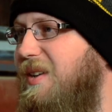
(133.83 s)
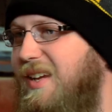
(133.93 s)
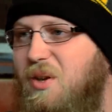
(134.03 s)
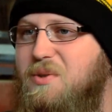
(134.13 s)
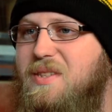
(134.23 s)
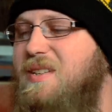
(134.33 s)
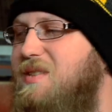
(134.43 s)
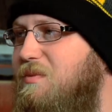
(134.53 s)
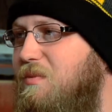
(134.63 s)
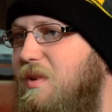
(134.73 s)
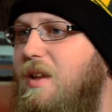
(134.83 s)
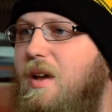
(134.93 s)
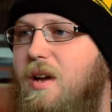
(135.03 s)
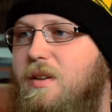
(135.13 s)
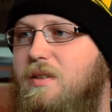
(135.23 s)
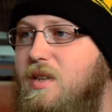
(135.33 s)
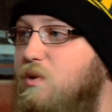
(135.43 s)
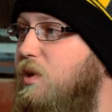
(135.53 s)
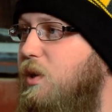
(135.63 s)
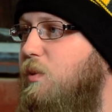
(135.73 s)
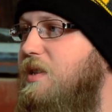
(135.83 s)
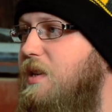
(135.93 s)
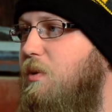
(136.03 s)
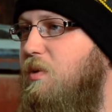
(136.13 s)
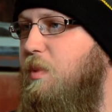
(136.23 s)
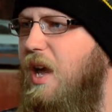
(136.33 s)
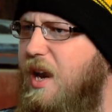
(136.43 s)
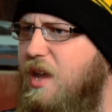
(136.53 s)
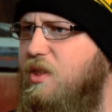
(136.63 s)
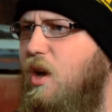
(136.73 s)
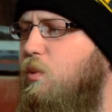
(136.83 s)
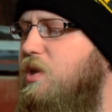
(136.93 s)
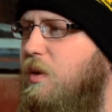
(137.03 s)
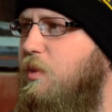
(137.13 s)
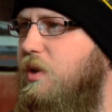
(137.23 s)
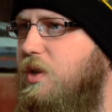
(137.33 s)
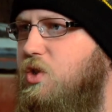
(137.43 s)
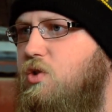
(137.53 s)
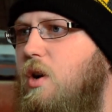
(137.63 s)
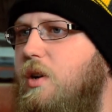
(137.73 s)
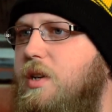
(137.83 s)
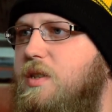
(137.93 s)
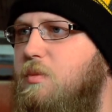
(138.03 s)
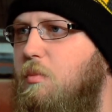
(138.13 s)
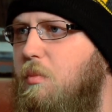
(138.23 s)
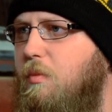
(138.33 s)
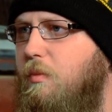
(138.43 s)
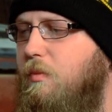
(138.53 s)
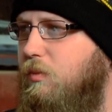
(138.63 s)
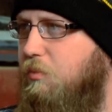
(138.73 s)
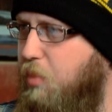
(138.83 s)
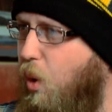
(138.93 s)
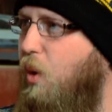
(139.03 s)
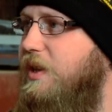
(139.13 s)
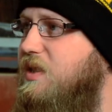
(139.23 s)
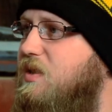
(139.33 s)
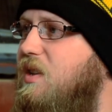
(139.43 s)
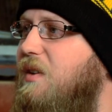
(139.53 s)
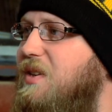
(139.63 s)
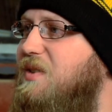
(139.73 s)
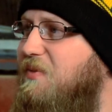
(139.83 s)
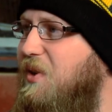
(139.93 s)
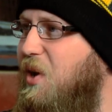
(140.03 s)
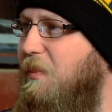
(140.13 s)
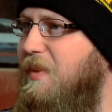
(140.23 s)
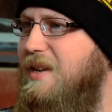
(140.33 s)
Like, those things did really resonate with me, and I thought were some of the strongest points of this film.